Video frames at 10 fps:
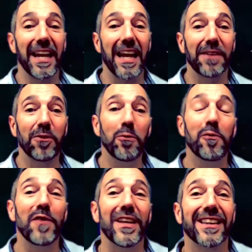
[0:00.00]
And I do
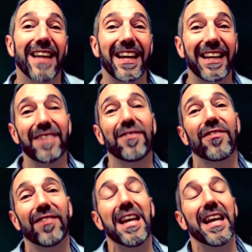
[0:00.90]
feel like
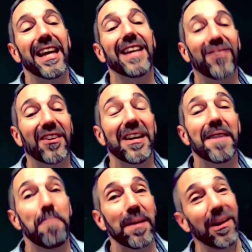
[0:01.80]
it's it's going
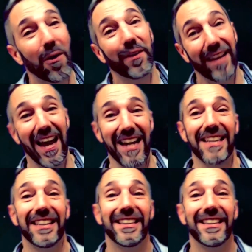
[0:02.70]
to be okay.